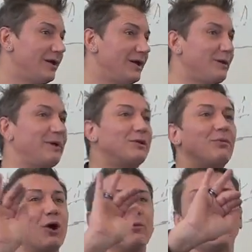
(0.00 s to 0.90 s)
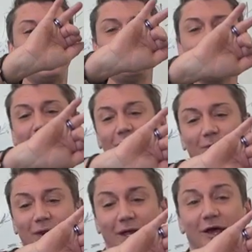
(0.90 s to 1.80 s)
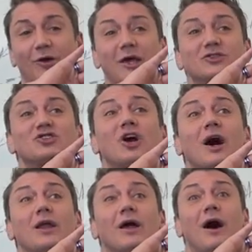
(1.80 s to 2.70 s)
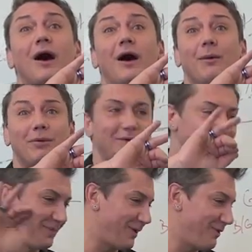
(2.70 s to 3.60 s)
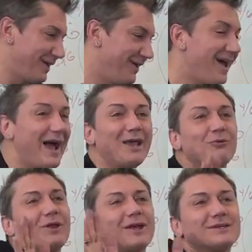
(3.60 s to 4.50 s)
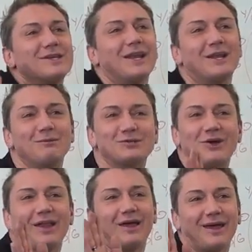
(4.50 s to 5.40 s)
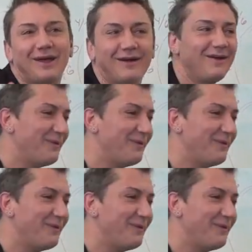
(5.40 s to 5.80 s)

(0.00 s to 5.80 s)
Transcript: It'll be tomorrow morning, and you'll be like, okay, shut up. I get really excited. I'm sorry, I like hair.